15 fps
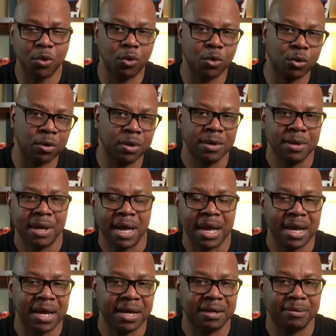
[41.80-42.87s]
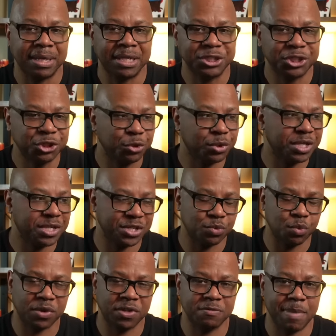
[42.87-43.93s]
or uh, unsureness as to
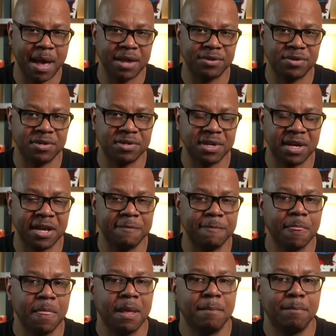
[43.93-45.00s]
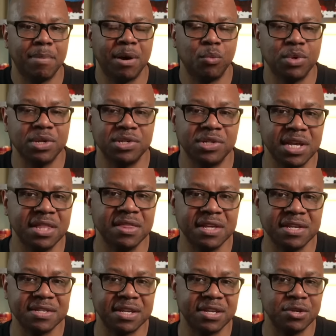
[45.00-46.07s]
what this passage is saying. But we see
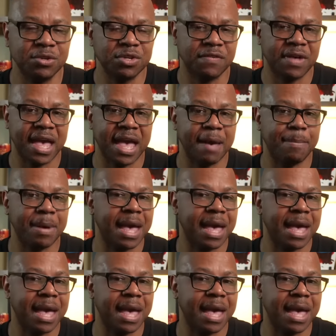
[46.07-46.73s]
this use of an